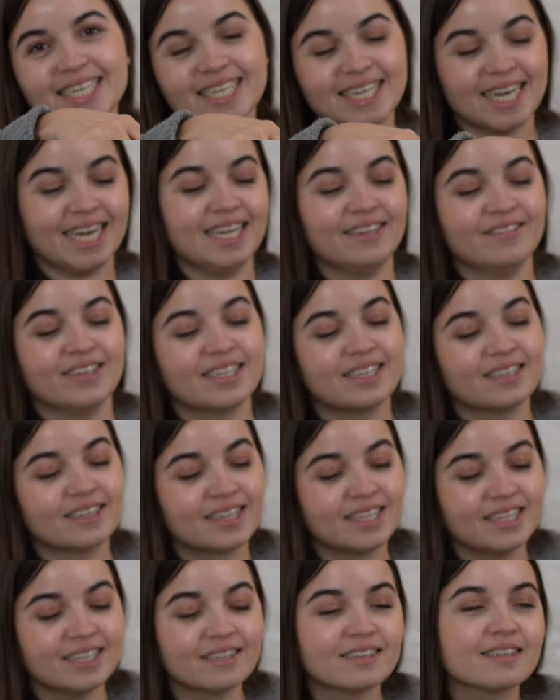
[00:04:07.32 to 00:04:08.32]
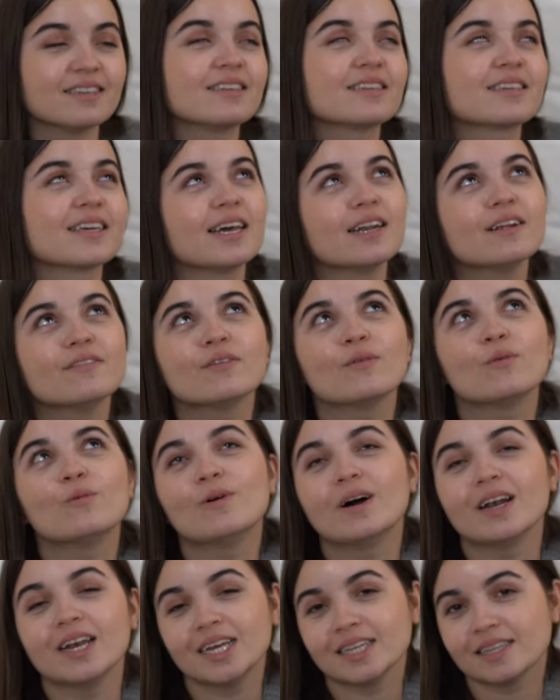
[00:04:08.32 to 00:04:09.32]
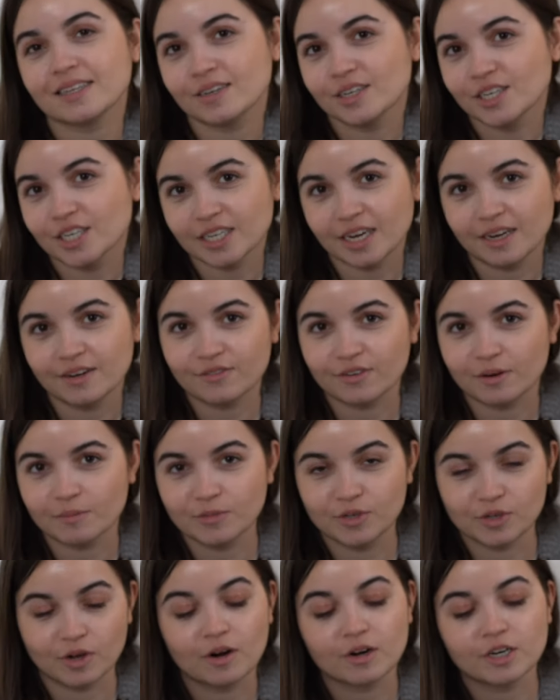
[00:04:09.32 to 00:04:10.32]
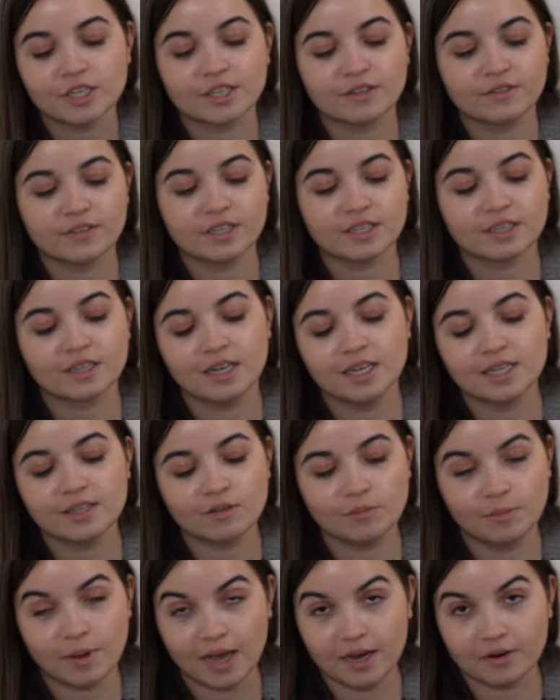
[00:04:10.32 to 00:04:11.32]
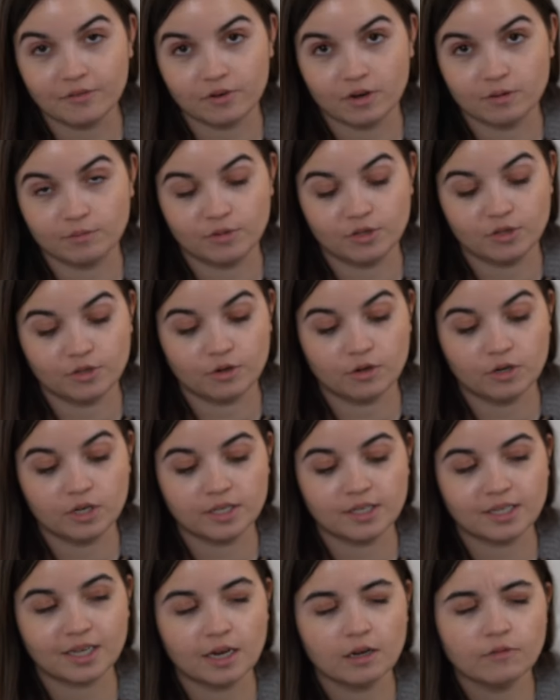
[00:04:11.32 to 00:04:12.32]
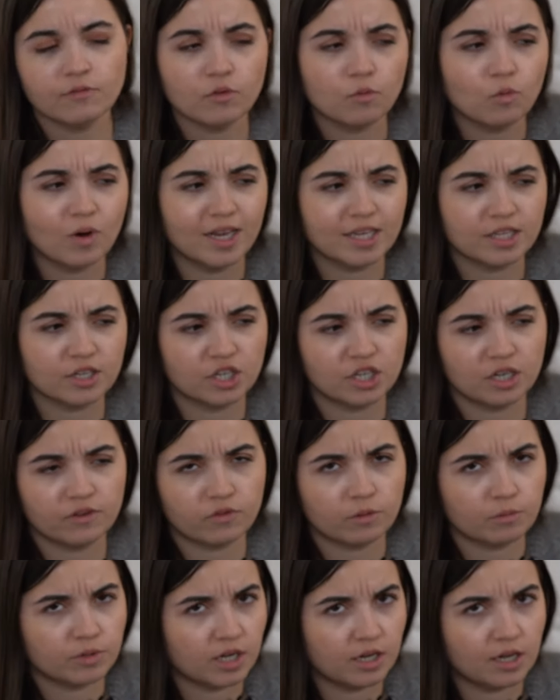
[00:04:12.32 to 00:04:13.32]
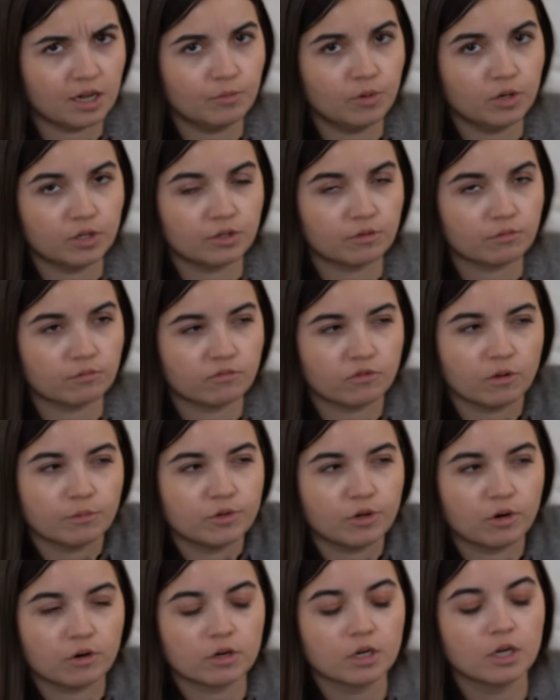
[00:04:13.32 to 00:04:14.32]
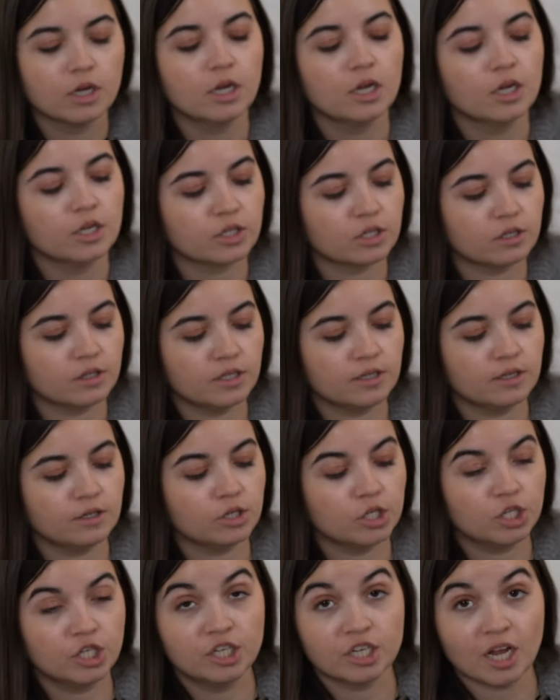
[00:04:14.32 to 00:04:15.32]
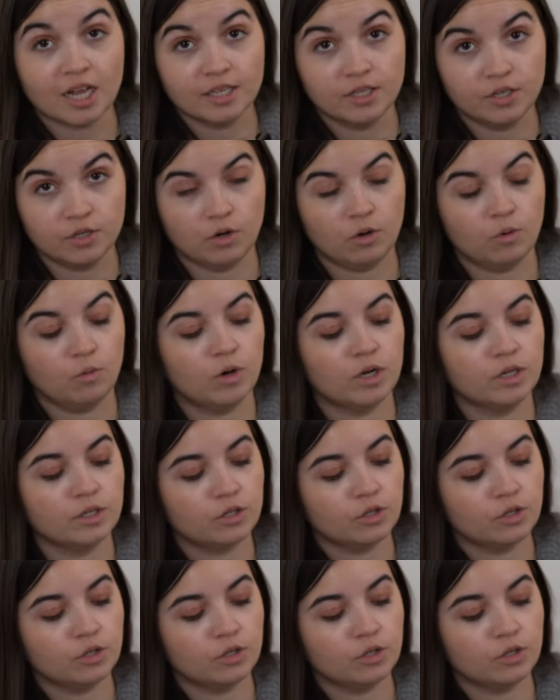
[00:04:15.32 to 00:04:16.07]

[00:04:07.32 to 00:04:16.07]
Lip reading: I love it. This is kind of a wallet on chain from Dior. So this is a little bag from Dior. It's kind of a wallet on chain from Chanel, but from Dior. So this is a Dior one.